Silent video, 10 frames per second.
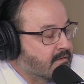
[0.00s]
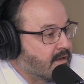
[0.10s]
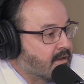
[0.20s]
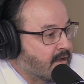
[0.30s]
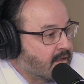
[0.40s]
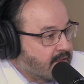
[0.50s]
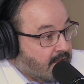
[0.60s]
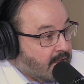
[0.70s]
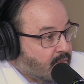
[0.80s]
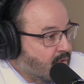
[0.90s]
And the
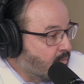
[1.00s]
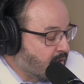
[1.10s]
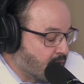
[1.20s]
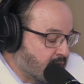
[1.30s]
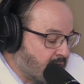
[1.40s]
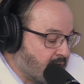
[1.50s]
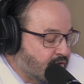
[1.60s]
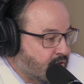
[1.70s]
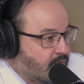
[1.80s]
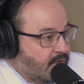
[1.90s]

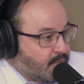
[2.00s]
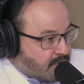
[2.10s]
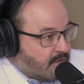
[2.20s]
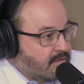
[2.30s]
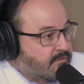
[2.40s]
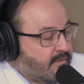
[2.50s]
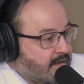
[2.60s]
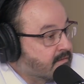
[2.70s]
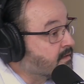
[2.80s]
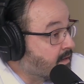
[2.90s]
logical end result of
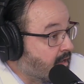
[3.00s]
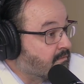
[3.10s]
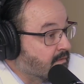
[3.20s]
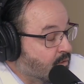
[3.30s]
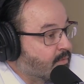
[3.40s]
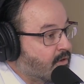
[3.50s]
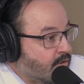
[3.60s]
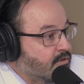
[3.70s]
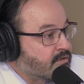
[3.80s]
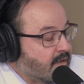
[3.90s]
that is they can have a little bit
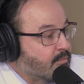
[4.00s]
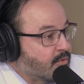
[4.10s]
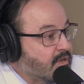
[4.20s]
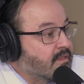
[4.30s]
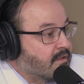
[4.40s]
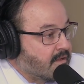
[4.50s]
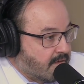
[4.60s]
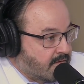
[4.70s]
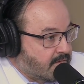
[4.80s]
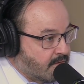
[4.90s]
harder time breathing,
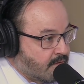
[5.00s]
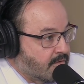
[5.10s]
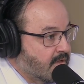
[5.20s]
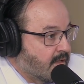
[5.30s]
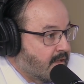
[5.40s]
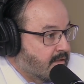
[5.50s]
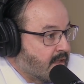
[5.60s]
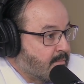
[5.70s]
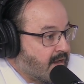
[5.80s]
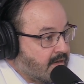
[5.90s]
and so
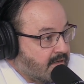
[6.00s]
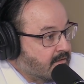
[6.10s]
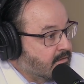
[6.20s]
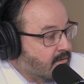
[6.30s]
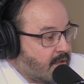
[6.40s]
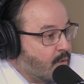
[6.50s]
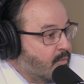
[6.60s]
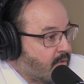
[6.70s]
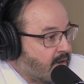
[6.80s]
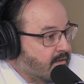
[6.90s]
they may need a little
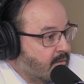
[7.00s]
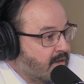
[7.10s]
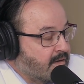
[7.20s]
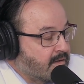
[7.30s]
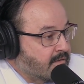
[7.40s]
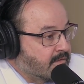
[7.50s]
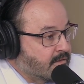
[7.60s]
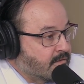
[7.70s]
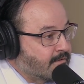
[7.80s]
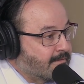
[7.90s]
help, right? They may need a
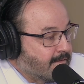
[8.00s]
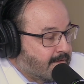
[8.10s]
little